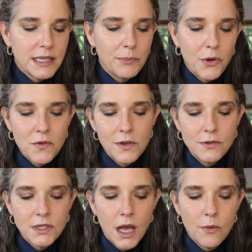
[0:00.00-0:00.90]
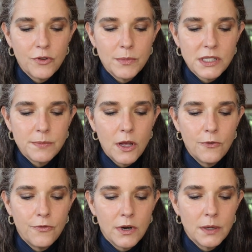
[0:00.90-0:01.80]
and both of those come from a small
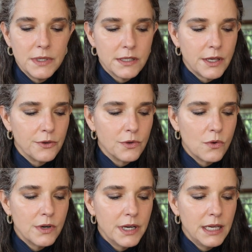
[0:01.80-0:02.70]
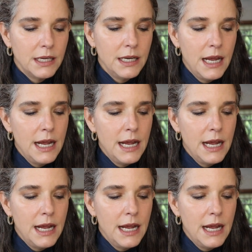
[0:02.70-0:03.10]
farm farm in southern Oregon.